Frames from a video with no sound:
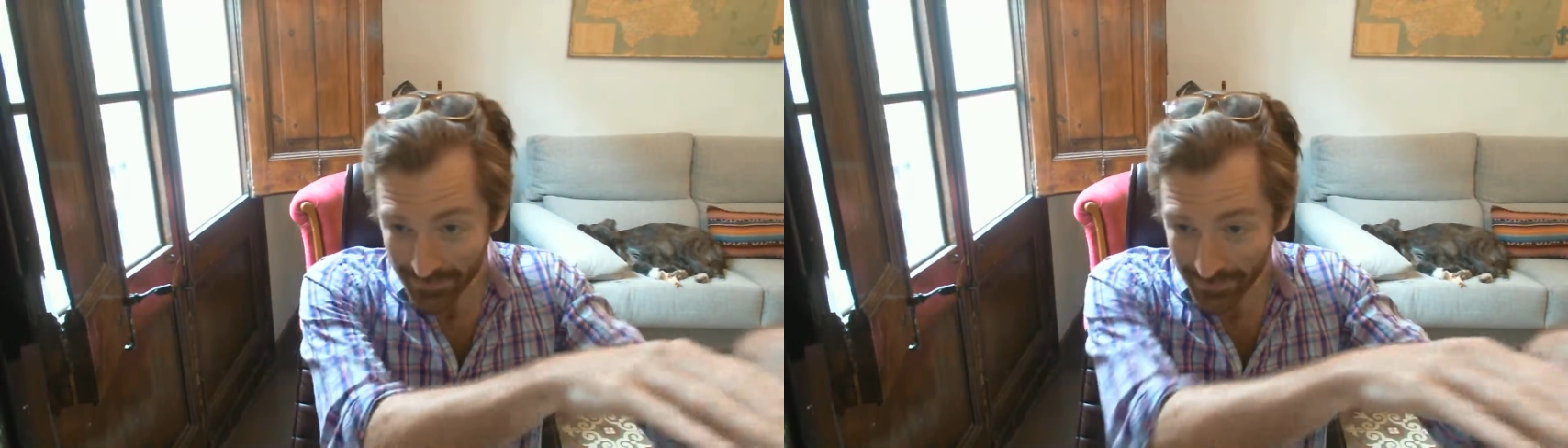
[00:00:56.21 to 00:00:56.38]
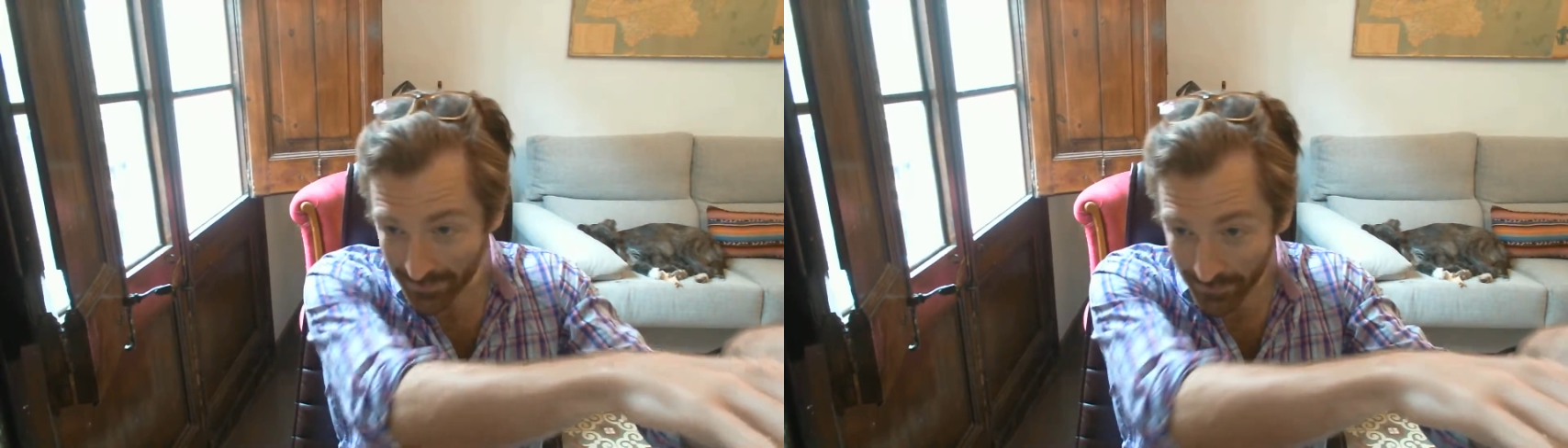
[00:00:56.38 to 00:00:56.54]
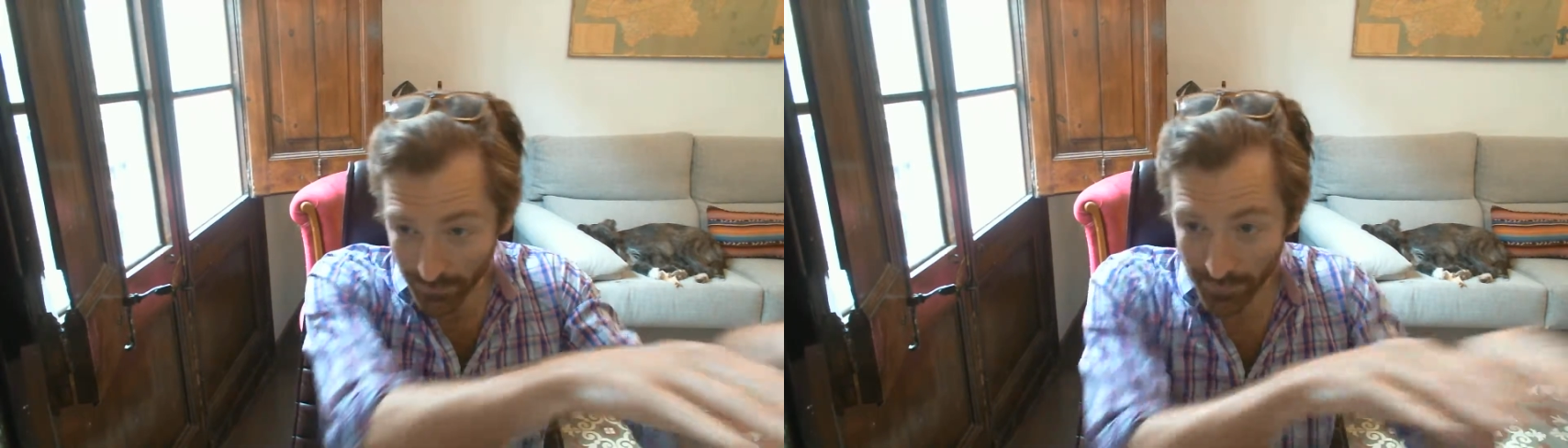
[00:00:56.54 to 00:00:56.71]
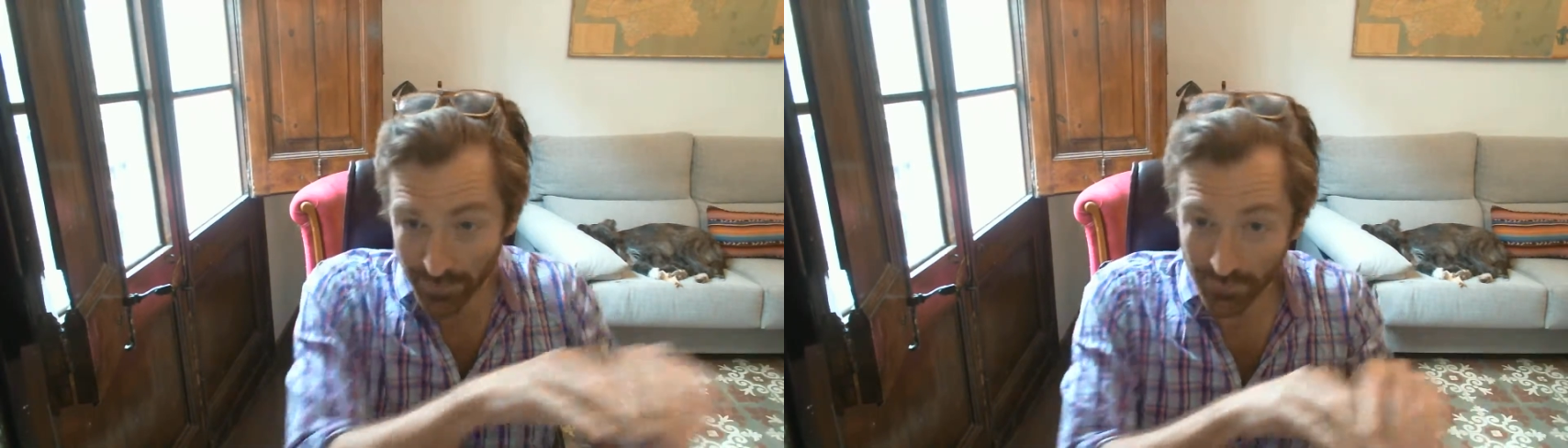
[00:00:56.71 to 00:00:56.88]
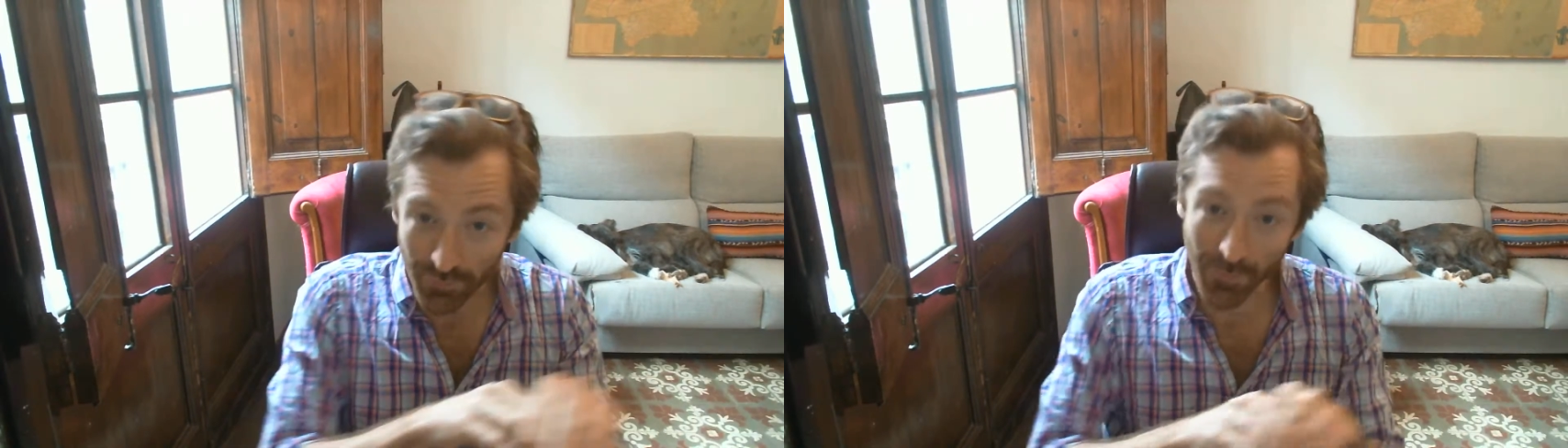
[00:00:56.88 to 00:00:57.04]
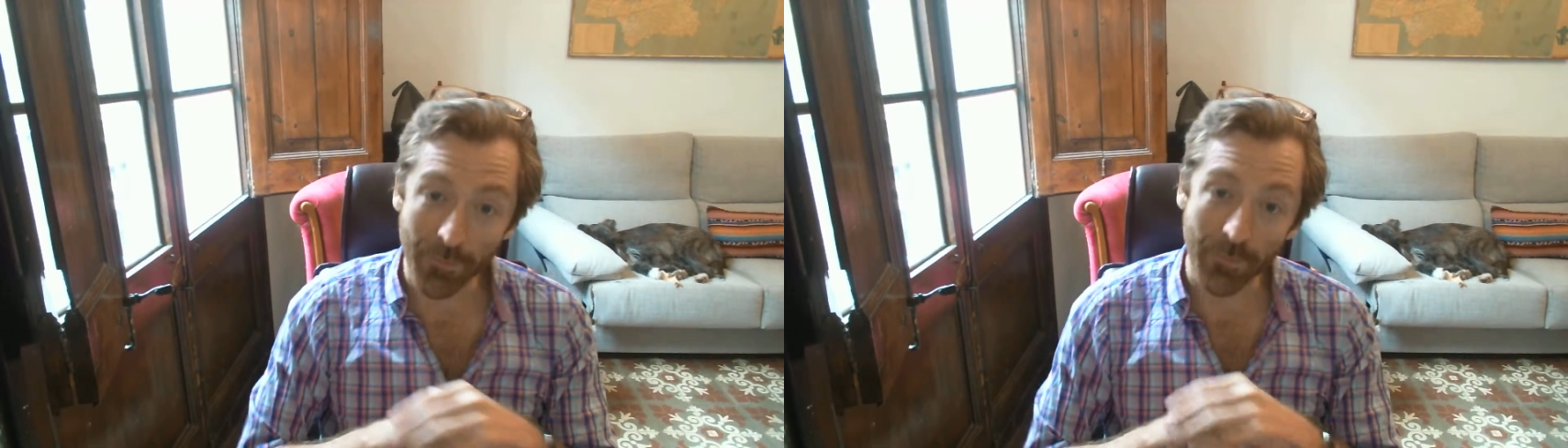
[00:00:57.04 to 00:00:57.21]
These two things
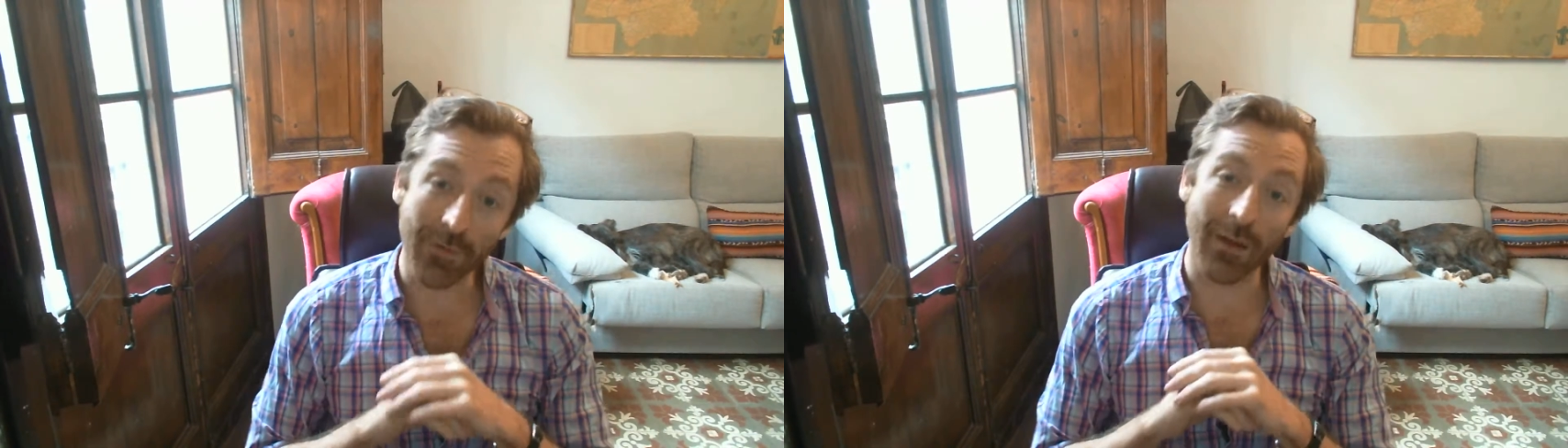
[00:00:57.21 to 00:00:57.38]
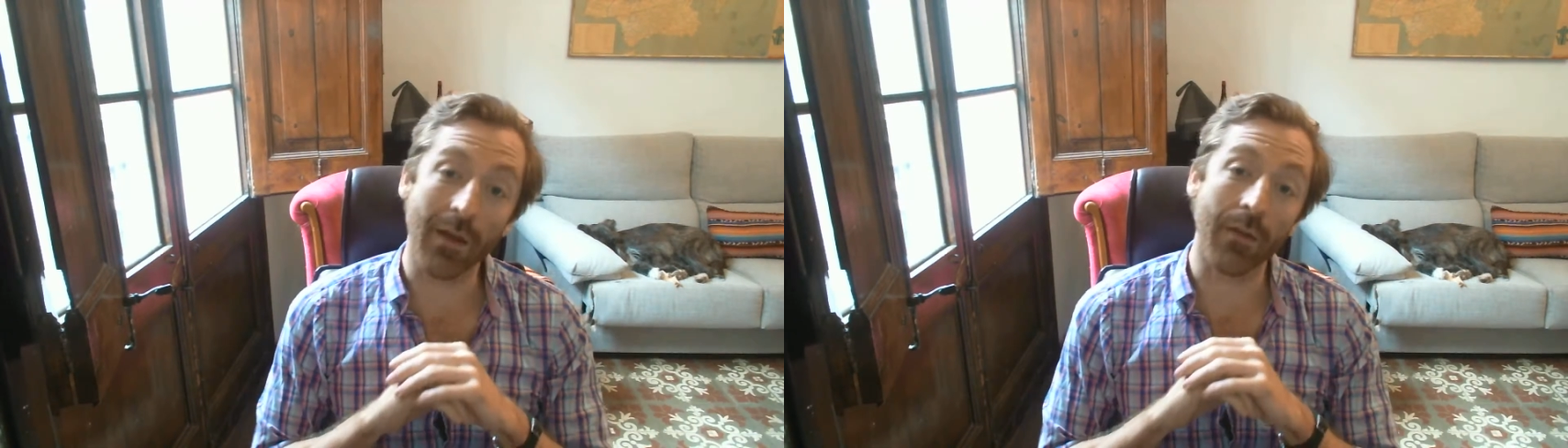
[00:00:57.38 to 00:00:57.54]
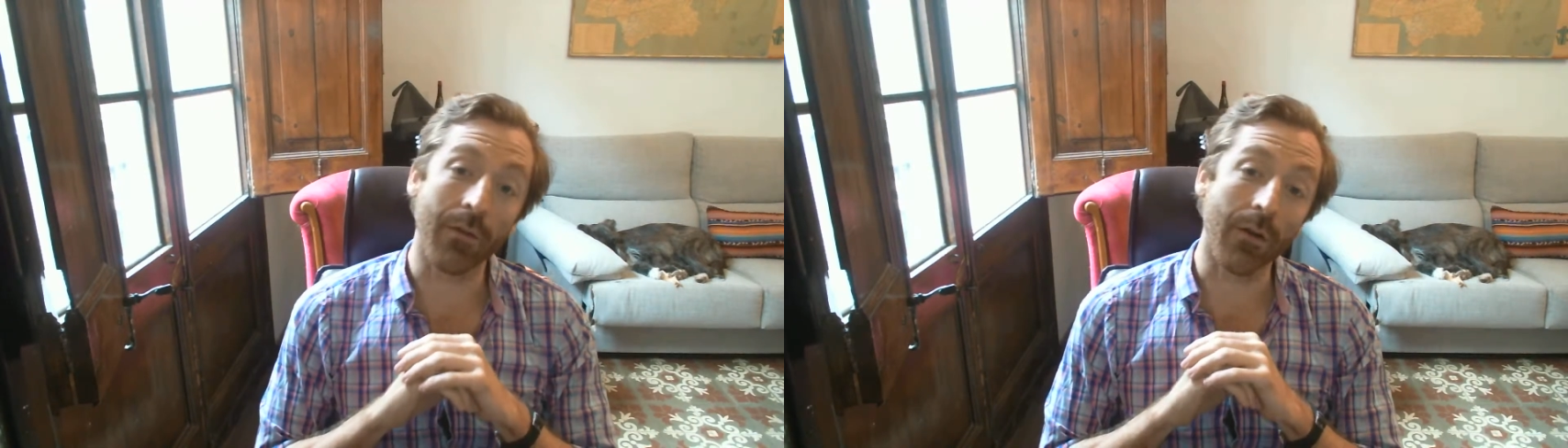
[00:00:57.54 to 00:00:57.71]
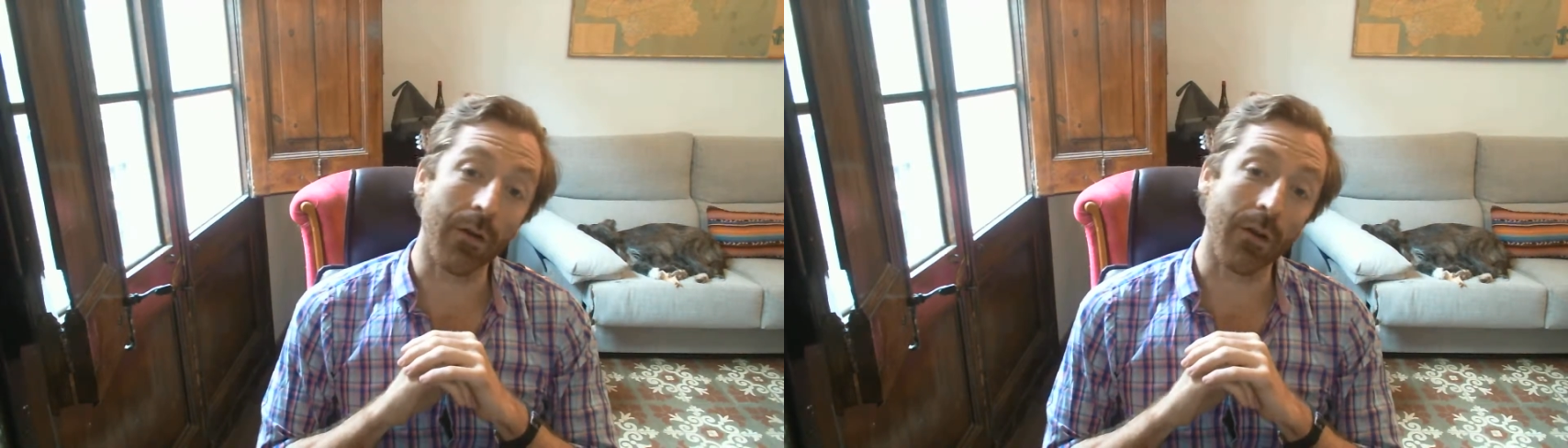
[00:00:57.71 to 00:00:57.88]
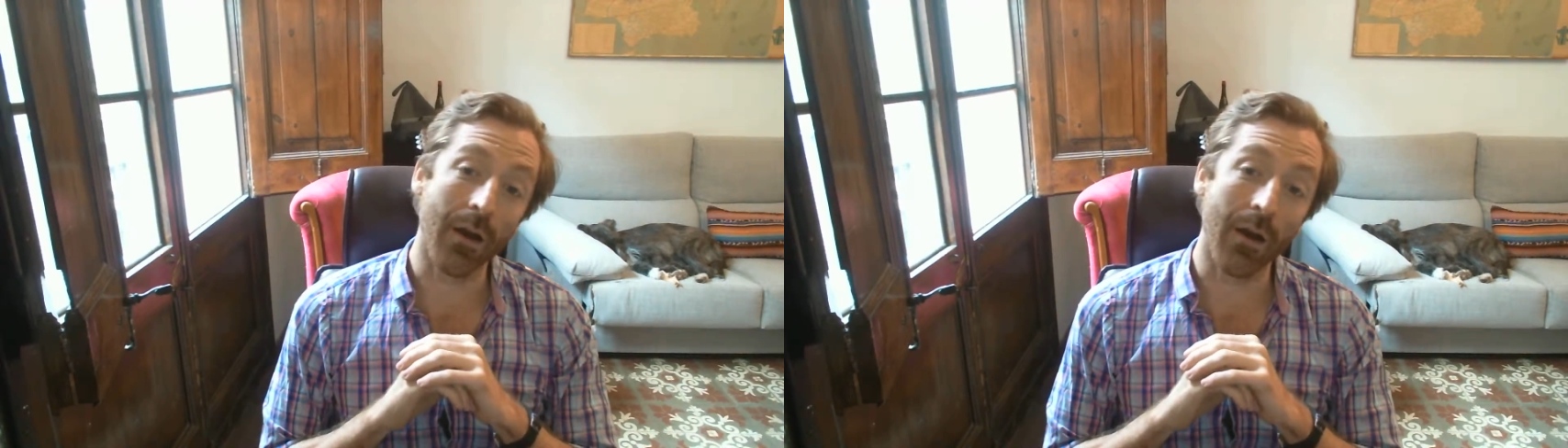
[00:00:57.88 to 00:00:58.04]
shuffle together,